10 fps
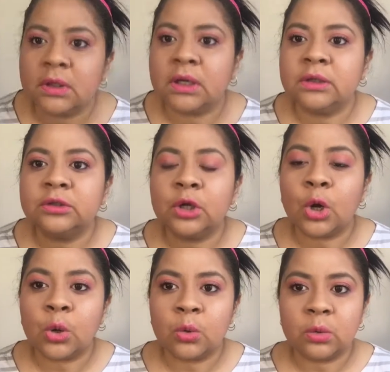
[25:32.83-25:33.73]
I don't
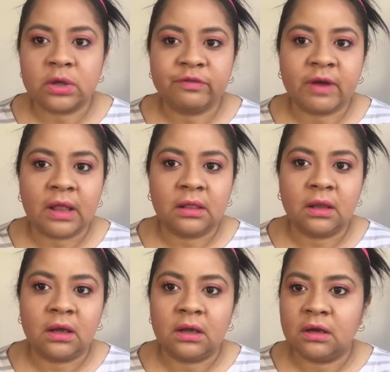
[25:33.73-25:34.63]
know if I
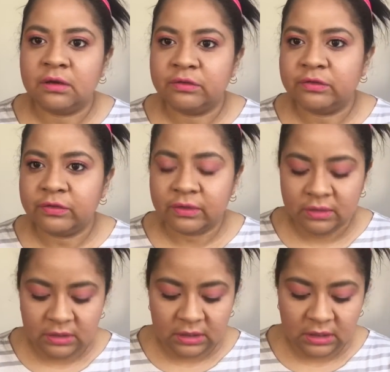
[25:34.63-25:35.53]
love
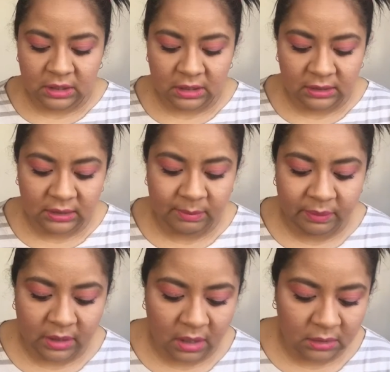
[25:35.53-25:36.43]
the
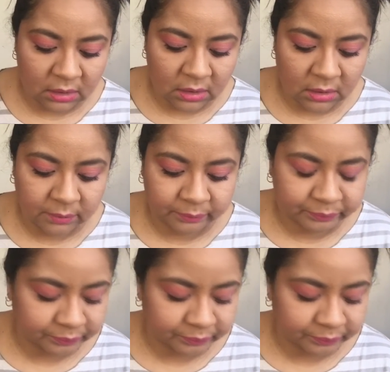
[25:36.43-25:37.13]
lip color.